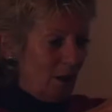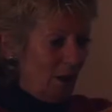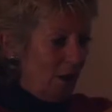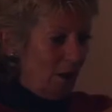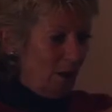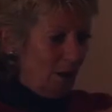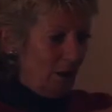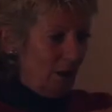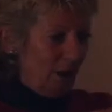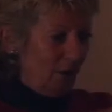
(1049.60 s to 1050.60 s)

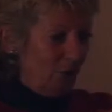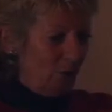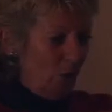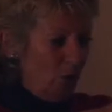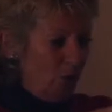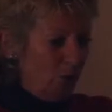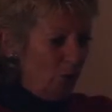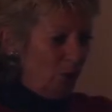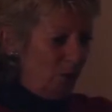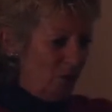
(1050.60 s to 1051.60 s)
kind of
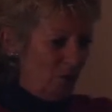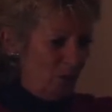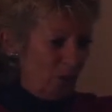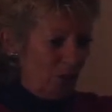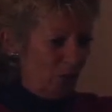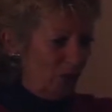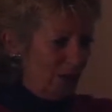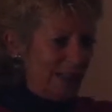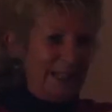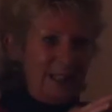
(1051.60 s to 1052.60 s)
oval with
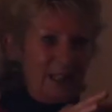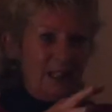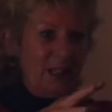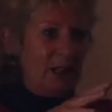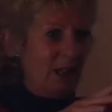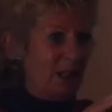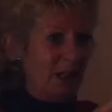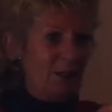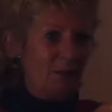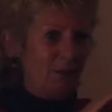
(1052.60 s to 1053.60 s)
glinty
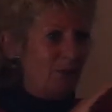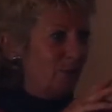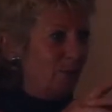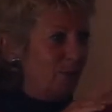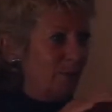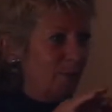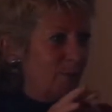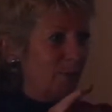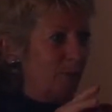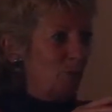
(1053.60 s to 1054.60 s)
kind of
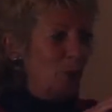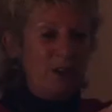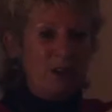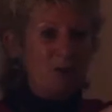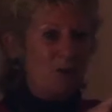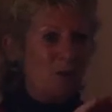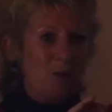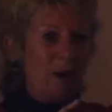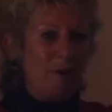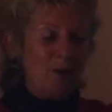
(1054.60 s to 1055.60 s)
windows or
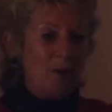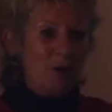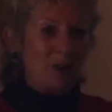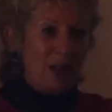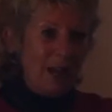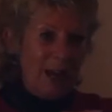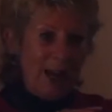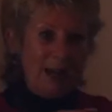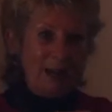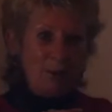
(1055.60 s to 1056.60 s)
whatever it was,
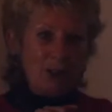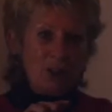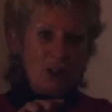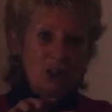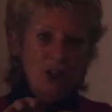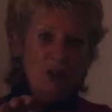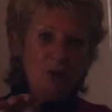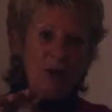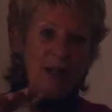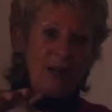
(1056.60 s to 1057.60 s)
and it was
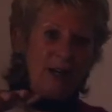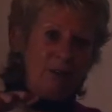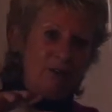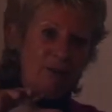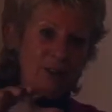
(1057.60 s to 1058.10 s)
slowly kind of